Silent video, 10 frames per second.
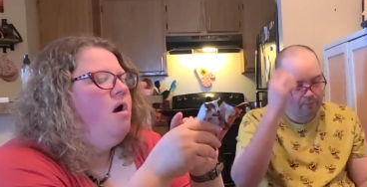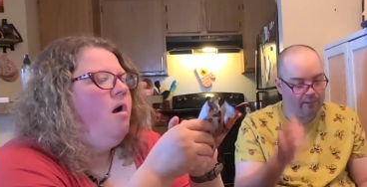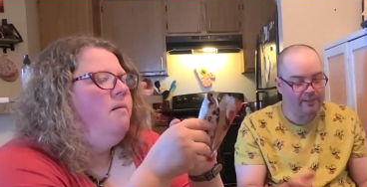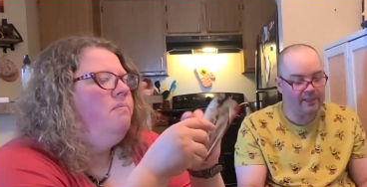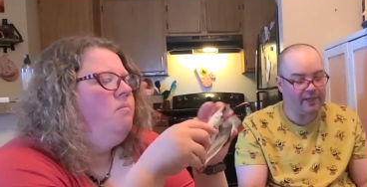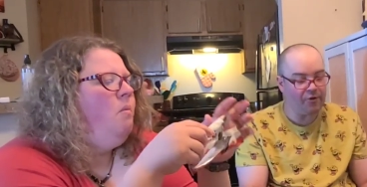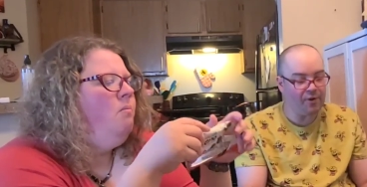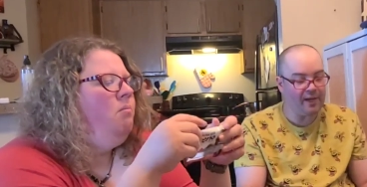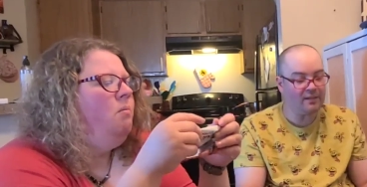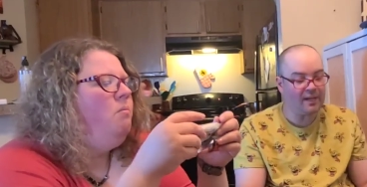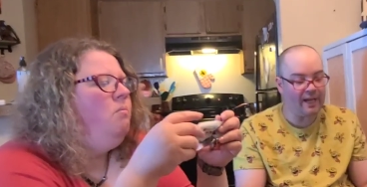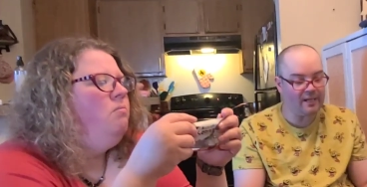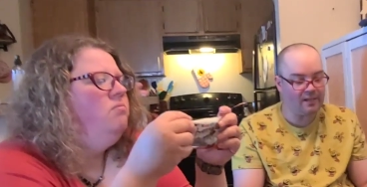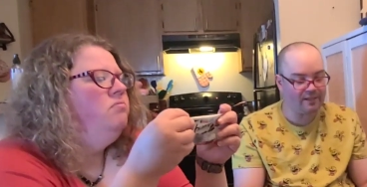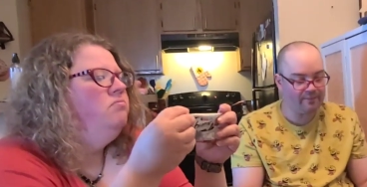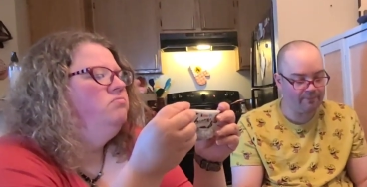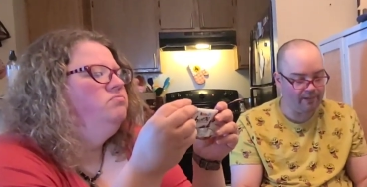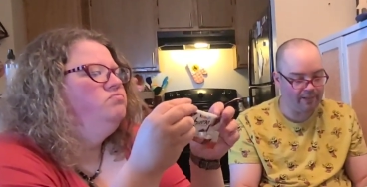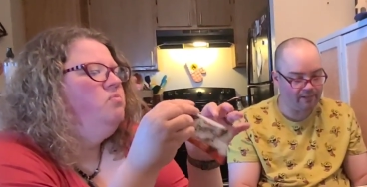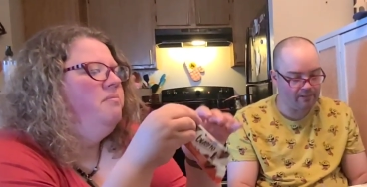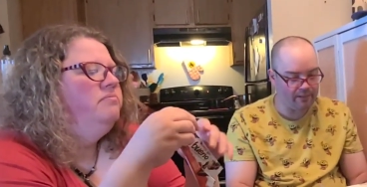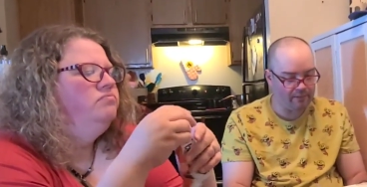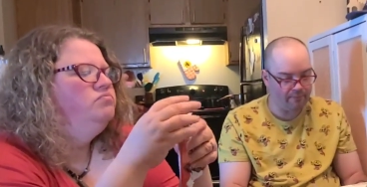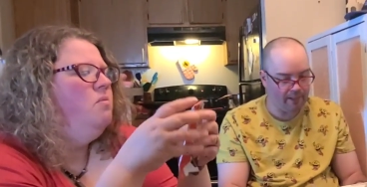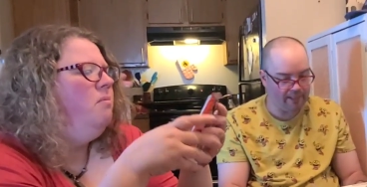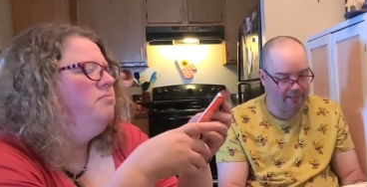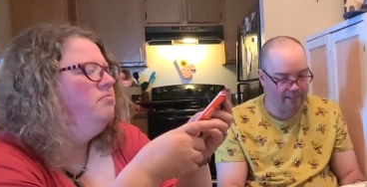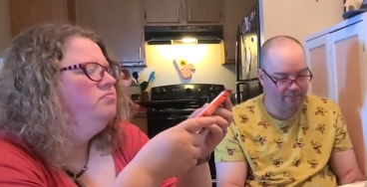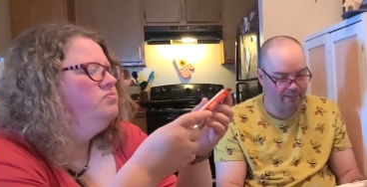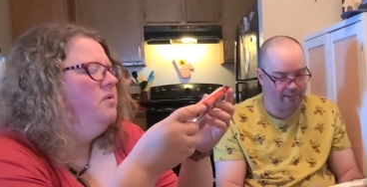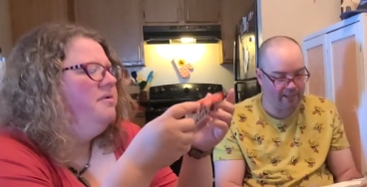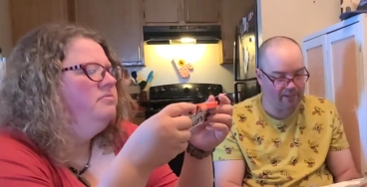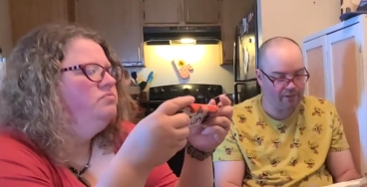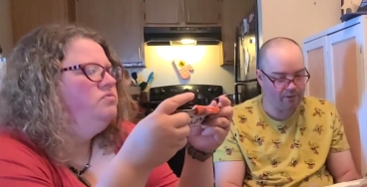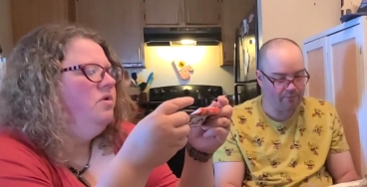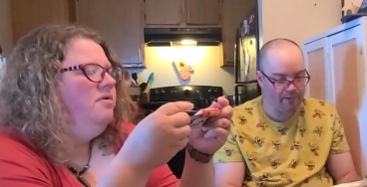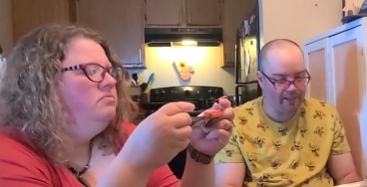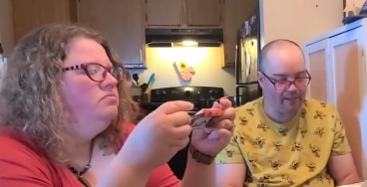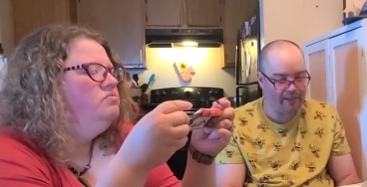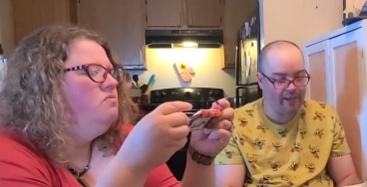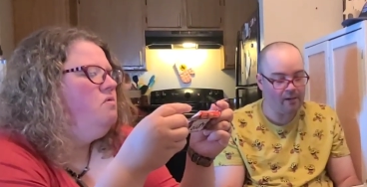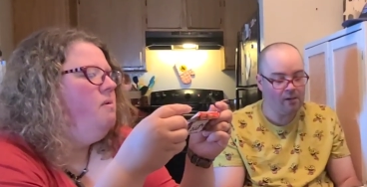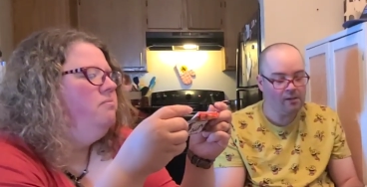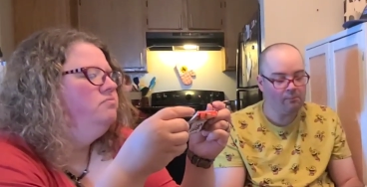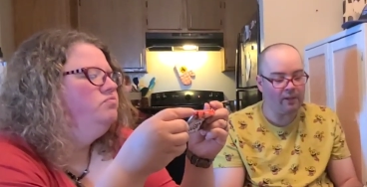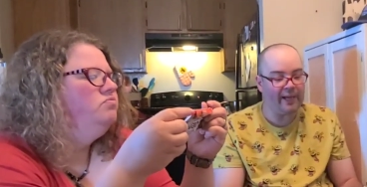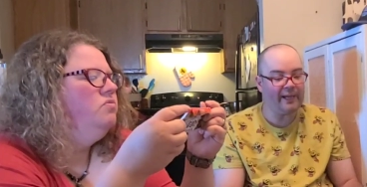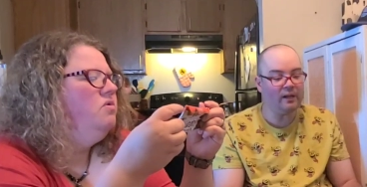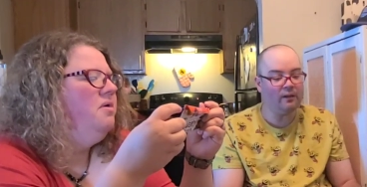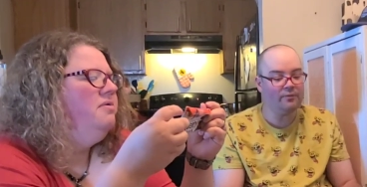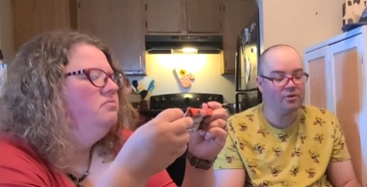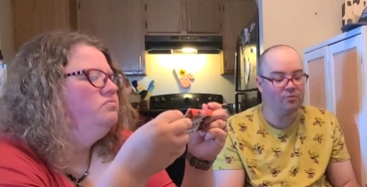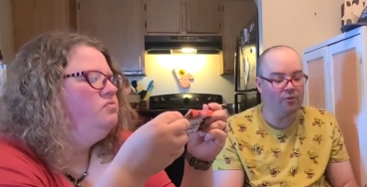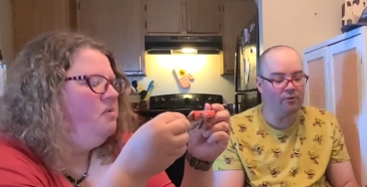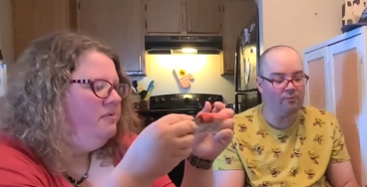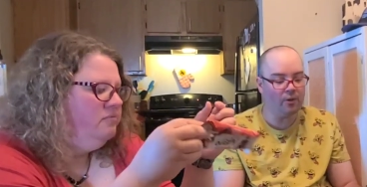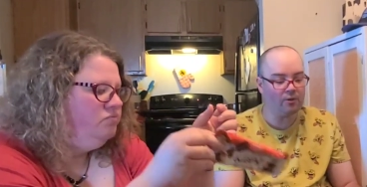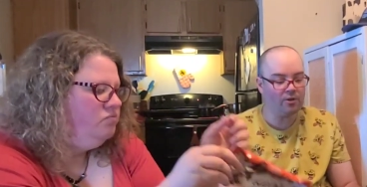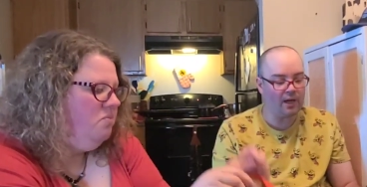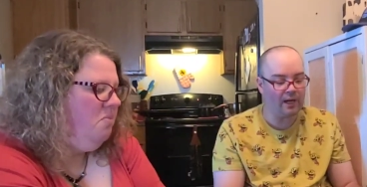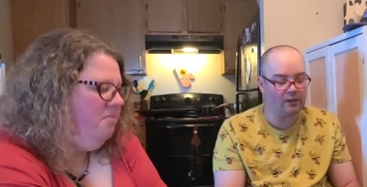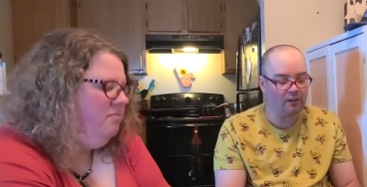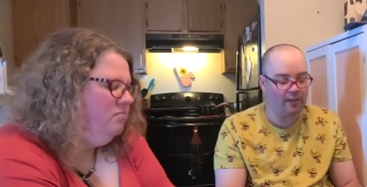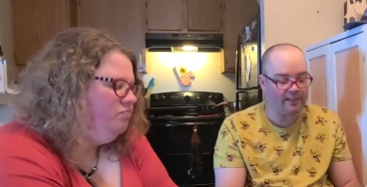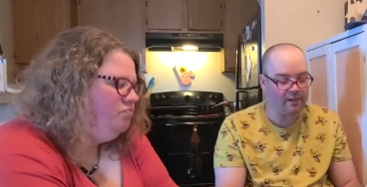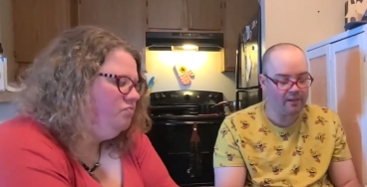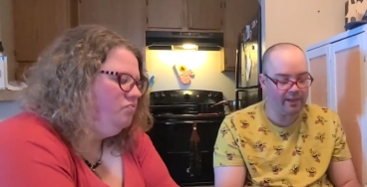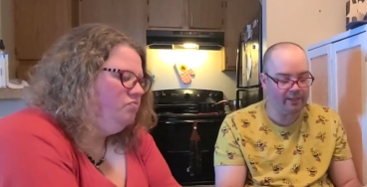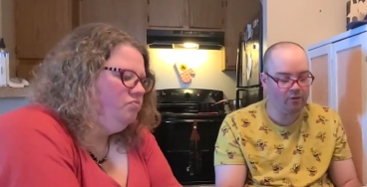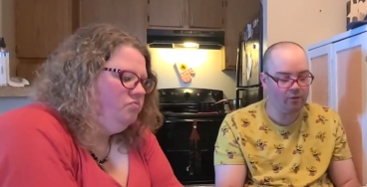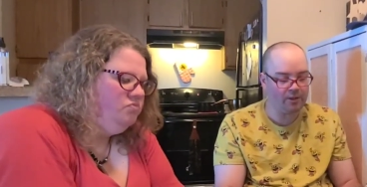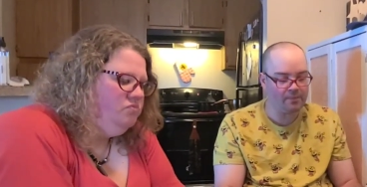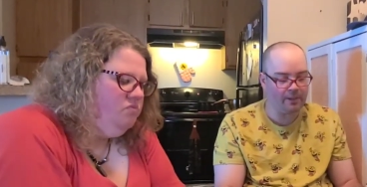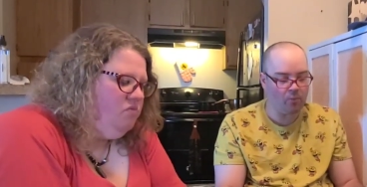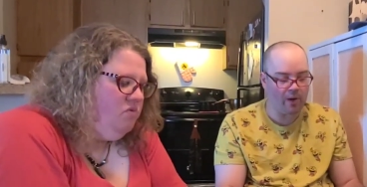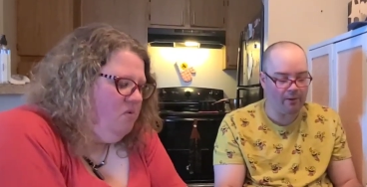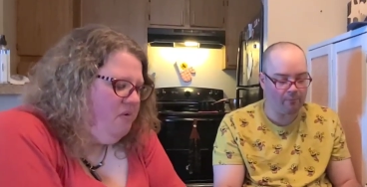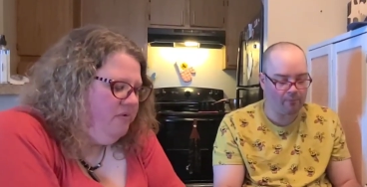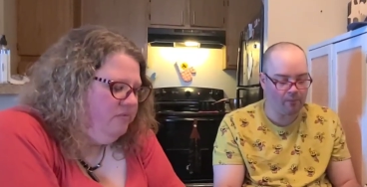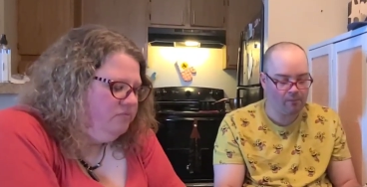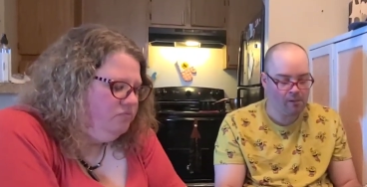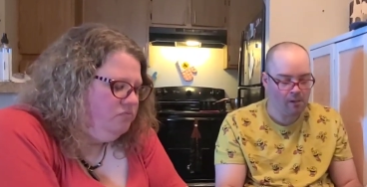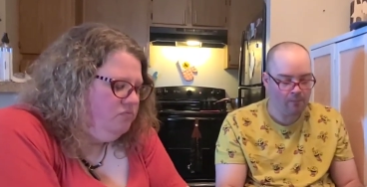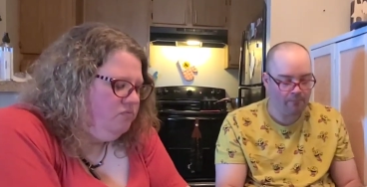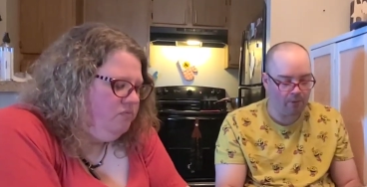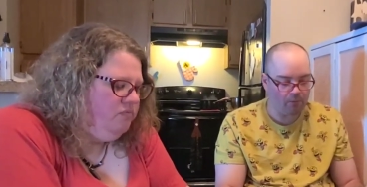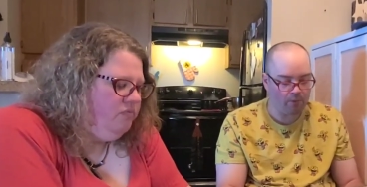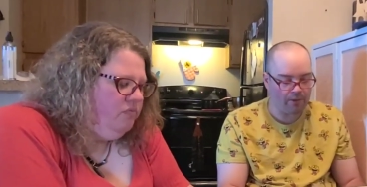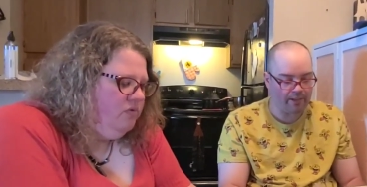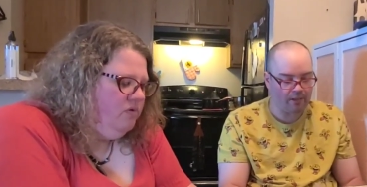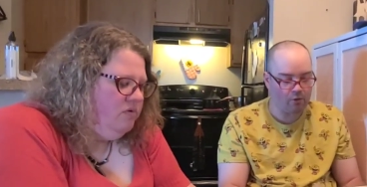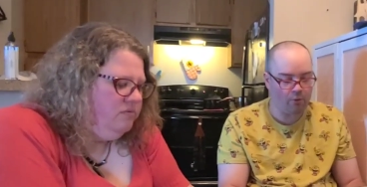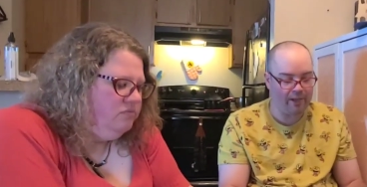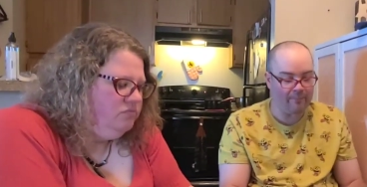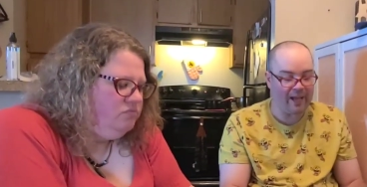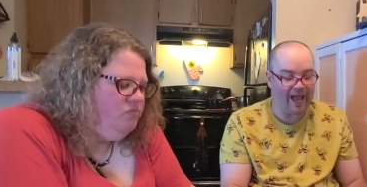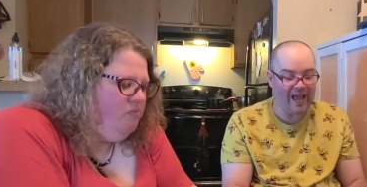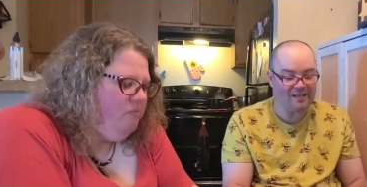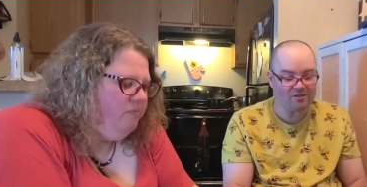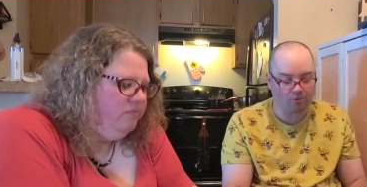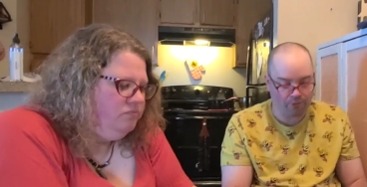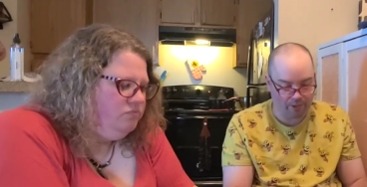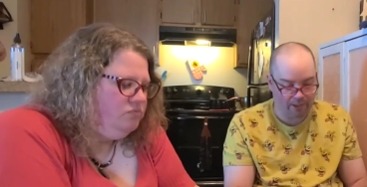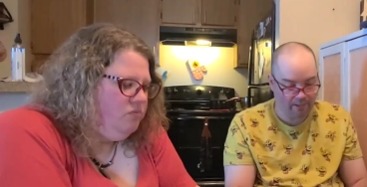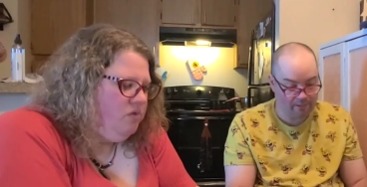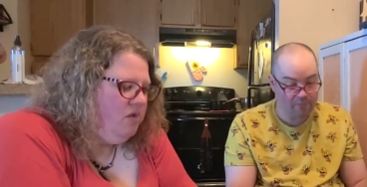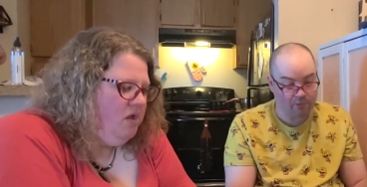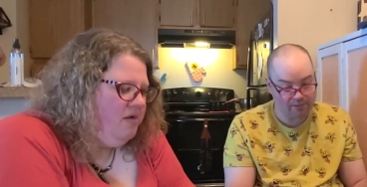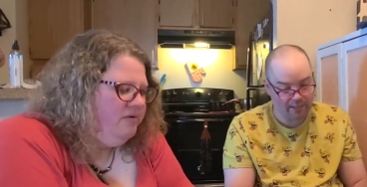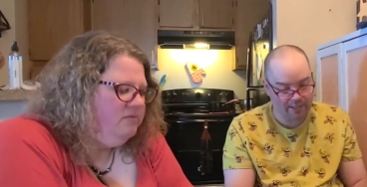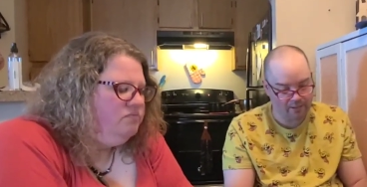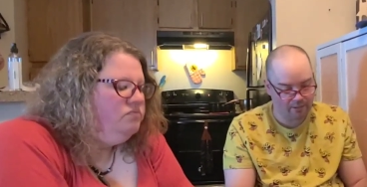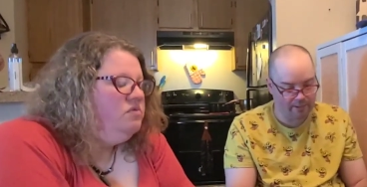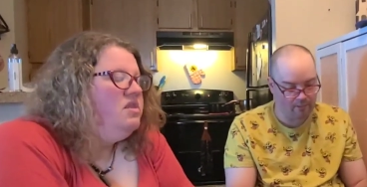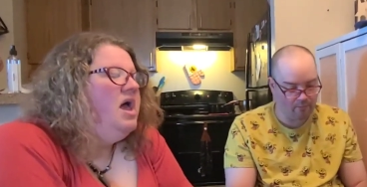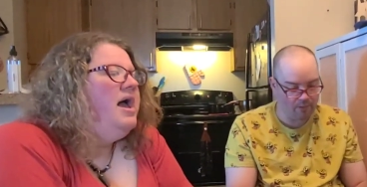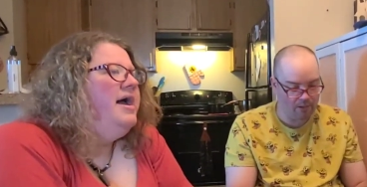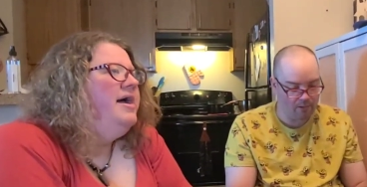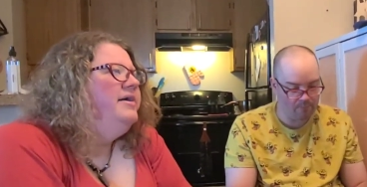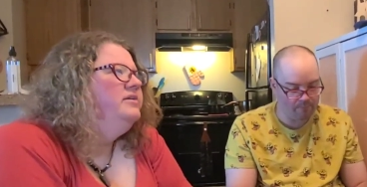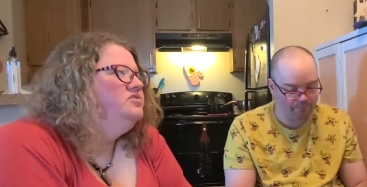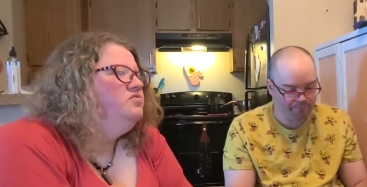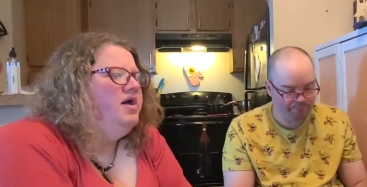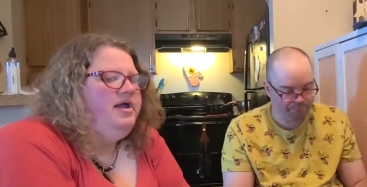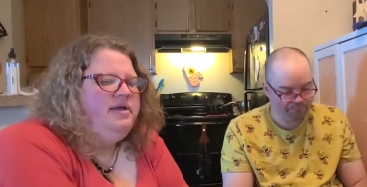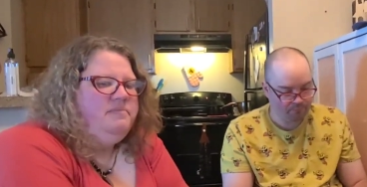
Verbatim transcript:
Speaker 1: It's a unique taste experience that defies expectations. Beneath a blanket of smooth milk chocolate lies a thin, crispy wafer filled with a creamy hazelnut. Is what's actually. Yeah, that's why. I'm